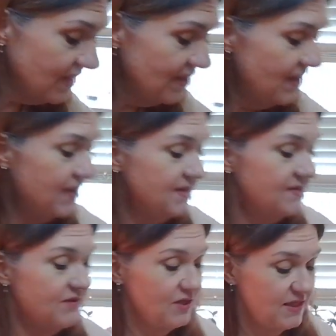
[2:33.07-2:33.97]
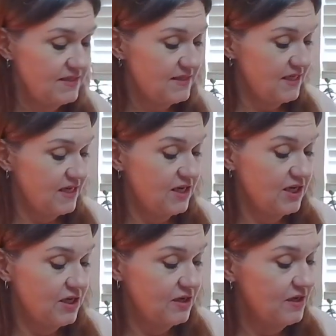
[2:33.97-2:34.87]
Lots of goodies in
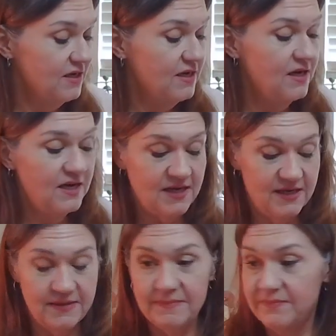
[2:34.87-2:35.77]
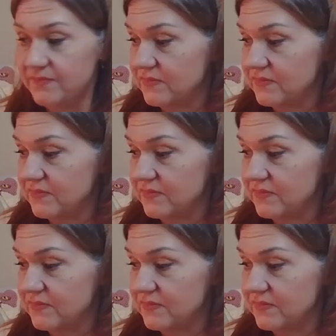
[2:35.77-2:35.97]
here. Um,